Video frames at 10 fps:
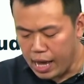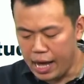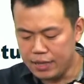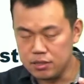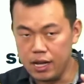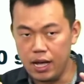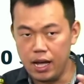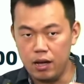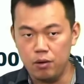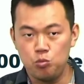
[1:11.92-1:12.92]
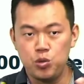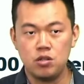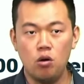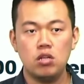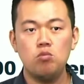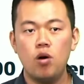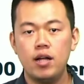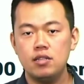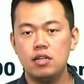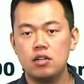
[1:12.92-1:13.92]
And with only
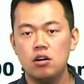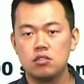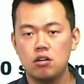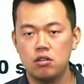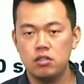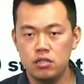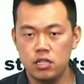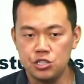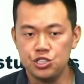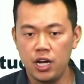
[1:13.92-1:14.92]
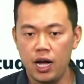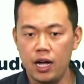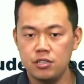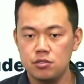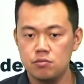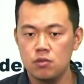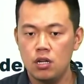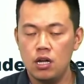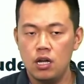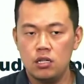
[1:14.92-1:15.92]
one course coordinator in charge,
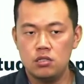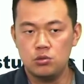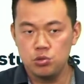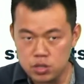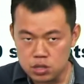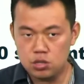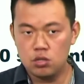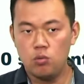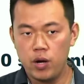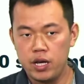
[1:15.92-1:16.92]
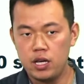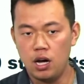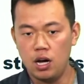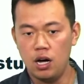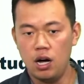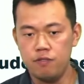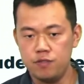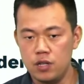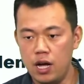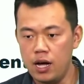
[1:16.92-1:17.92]
the traditional way of
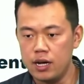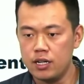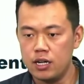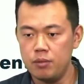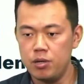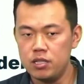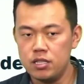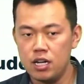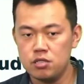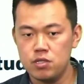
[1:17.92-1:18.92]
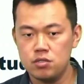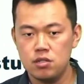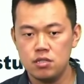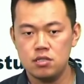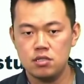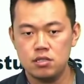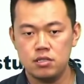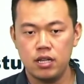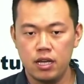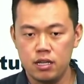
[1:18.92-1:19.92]
keeping in touch with students,
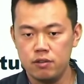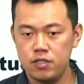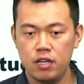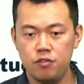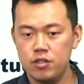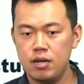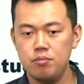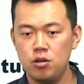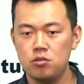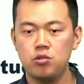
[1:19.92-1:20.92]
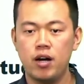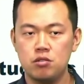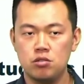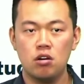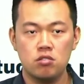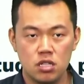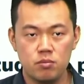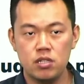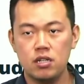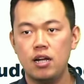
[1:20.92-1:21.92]
say for example, try to talk to
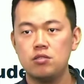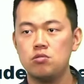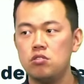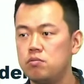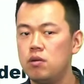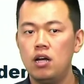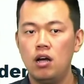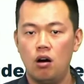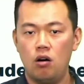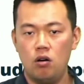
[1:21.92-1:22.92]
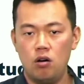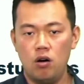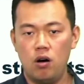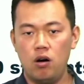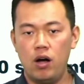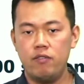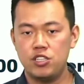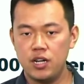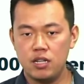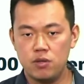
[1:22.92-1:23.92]
them in the classroom or have a
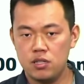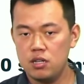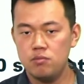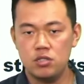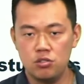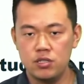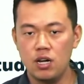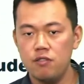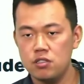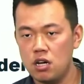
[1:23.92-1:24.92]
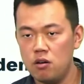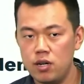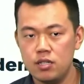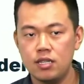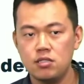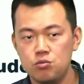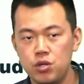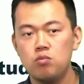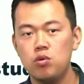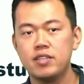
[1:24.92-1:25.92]
chat with them during the office hour, doesn't
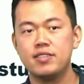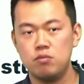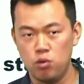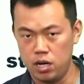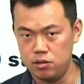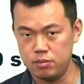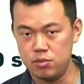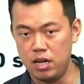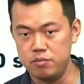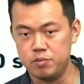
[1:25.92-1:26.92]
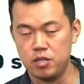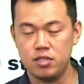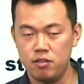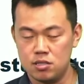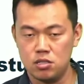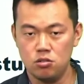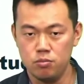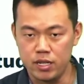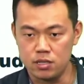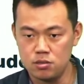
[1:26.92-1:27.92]
really work that well sometimes because there are so
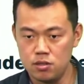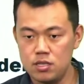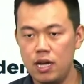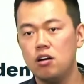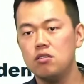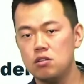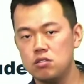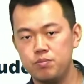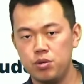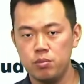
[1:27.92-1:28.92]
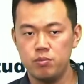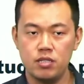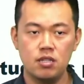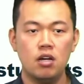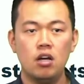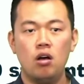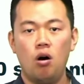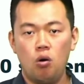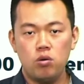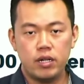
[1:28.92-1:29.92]
many students. And also the problem is
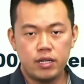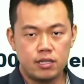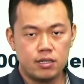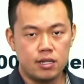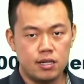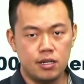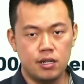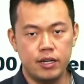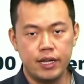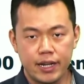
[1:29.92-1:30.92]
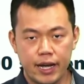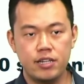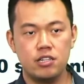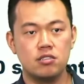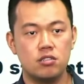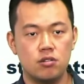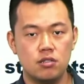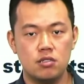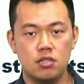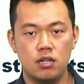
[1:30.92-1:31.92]
only the engaging
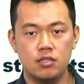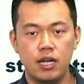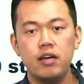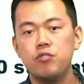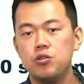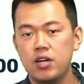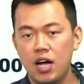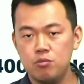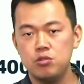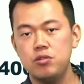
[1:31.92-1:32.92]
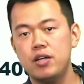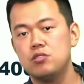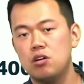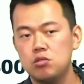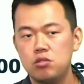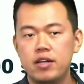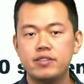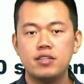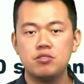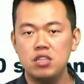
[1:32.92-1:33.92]
students, they will come to you and talk to you and
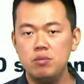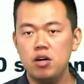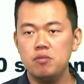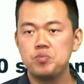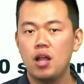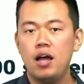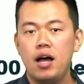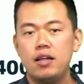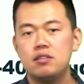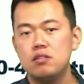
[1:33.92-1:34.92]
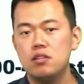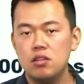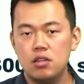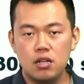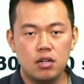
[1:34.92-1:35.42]
send you an email. And